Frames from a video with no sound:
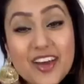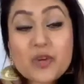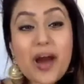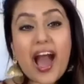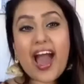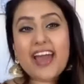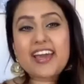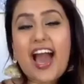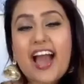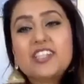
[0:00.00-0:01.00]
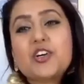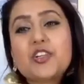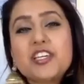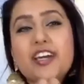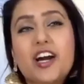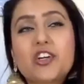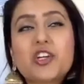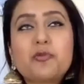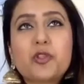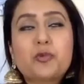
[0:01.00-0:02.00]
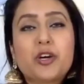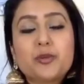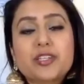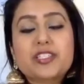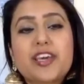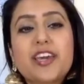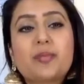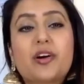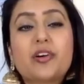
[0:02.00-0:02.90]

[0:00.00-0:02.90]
no, but I I totally agree with what you were saying about